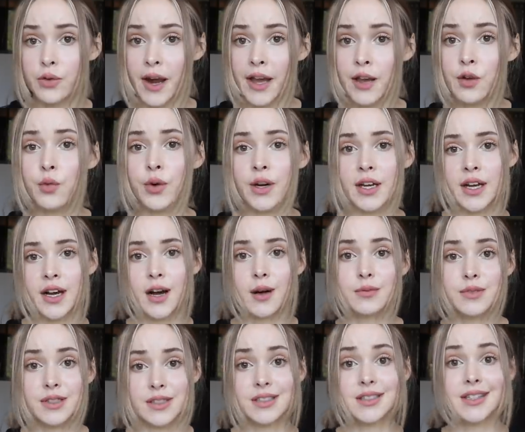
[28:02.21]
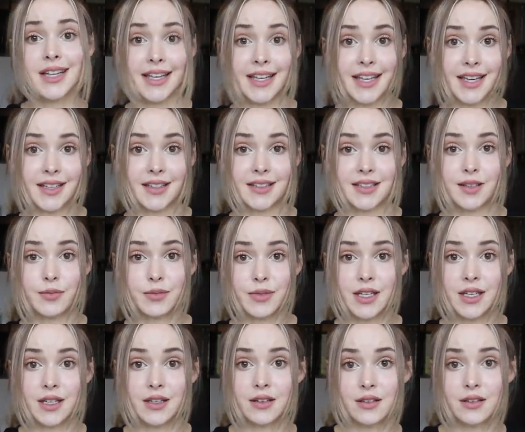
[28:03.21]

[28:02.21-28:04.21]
write when it comes to liking something.